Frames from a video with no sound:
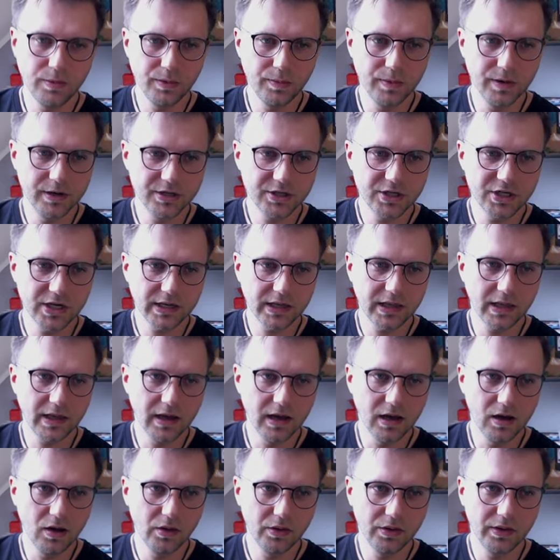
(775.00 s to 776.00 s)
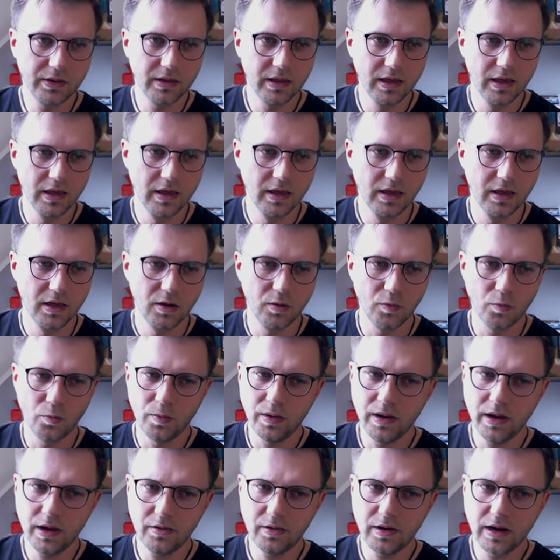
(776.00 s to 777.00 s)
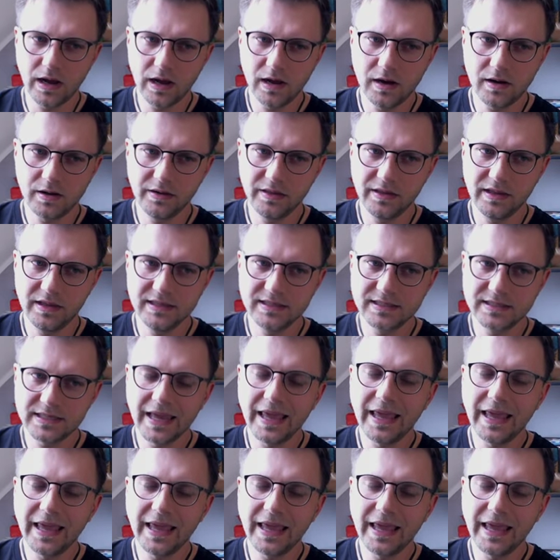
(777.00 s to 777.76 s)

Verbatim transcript: were checking out. Where are these